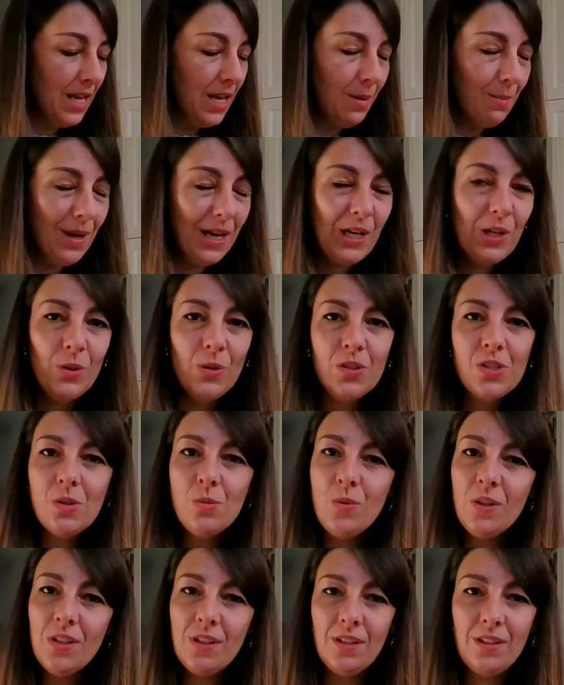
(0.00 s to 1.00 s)
But I also
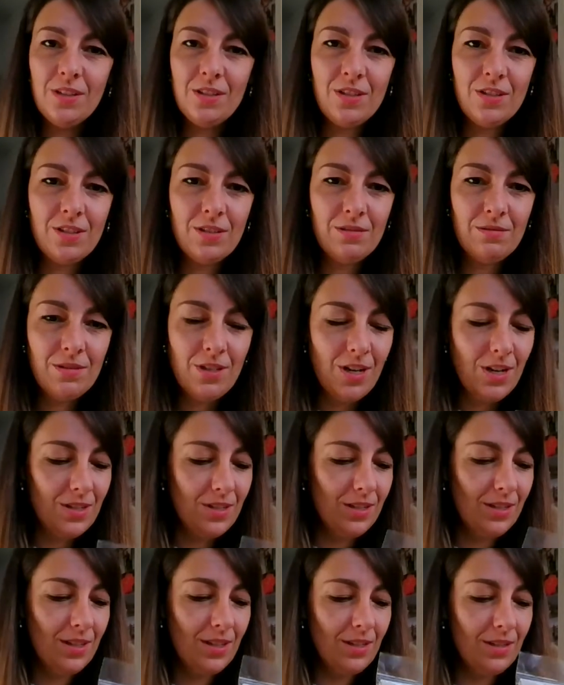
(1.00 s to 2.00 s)
want to start
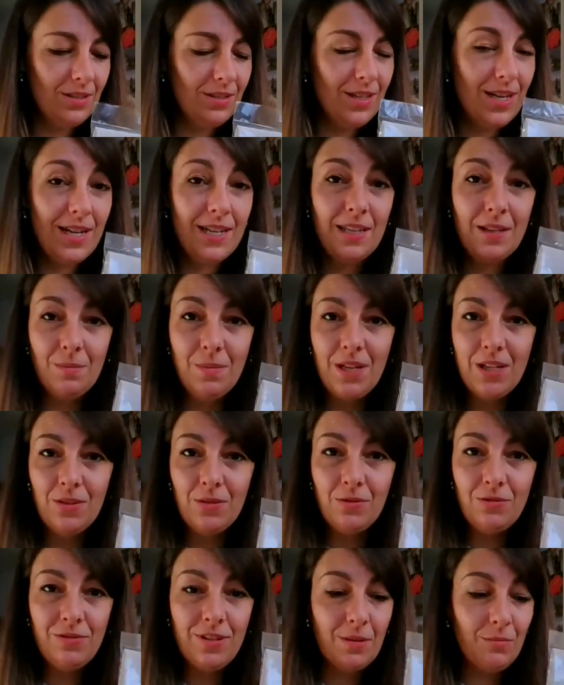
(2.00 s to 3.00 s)
dyeing my own
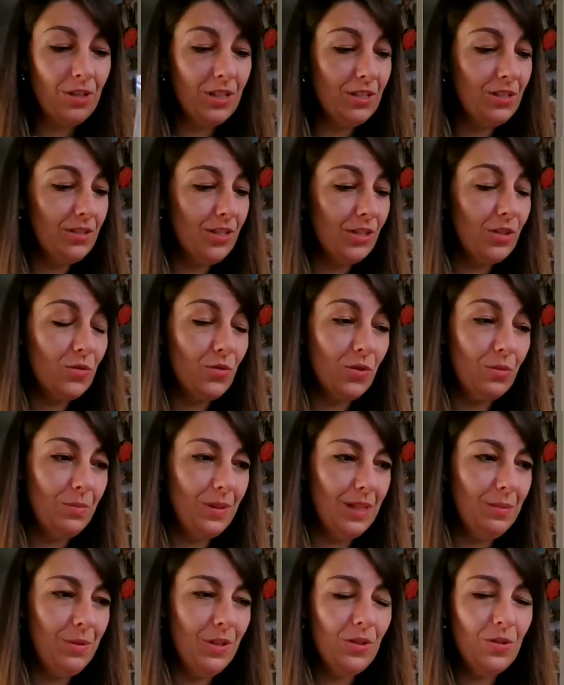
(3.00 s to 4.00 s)
fabrics just for
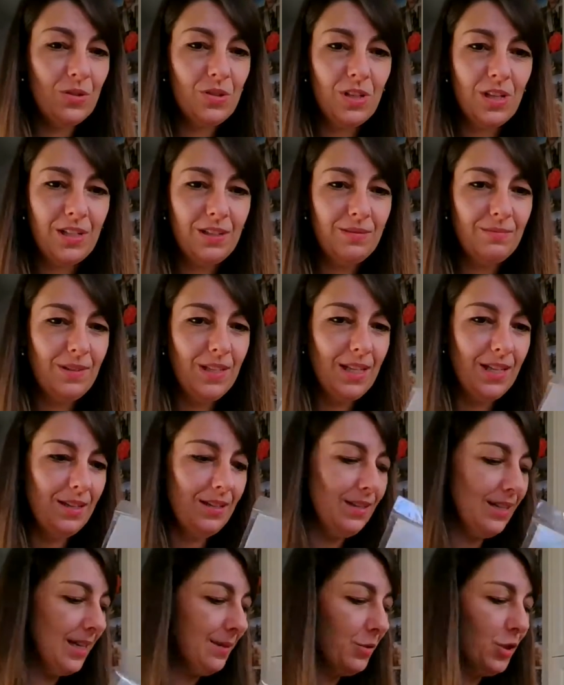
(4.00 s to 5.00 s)
me, because
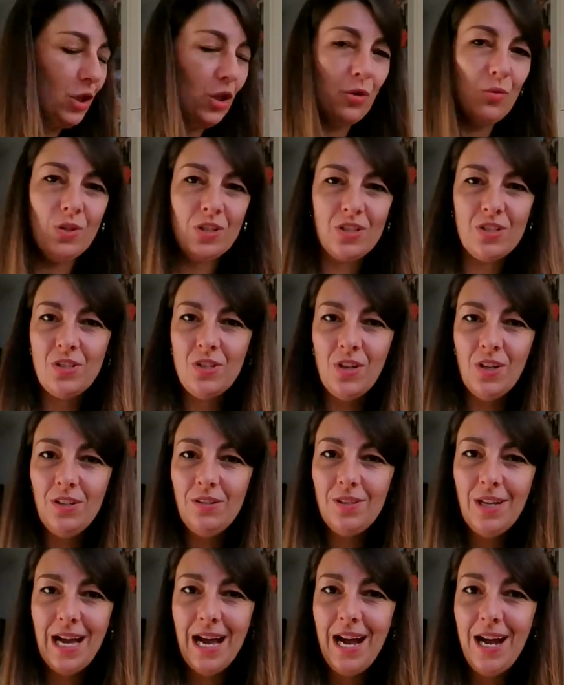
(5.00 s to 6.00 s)
I'm curious, you know,
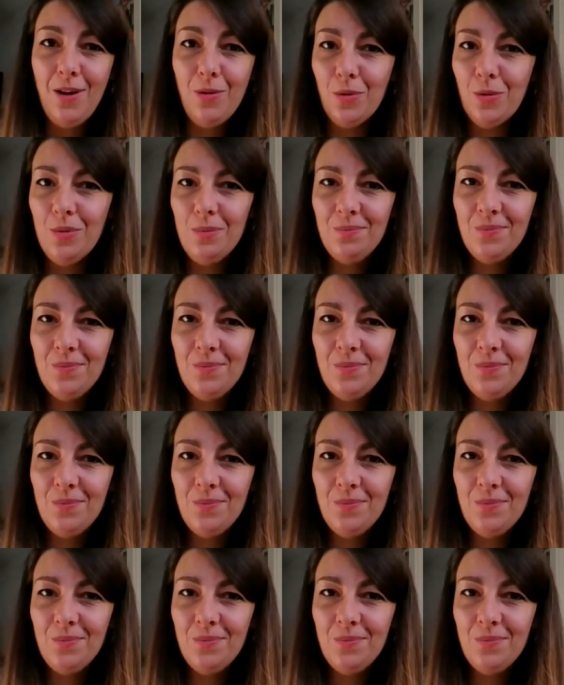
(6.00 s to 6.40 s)
how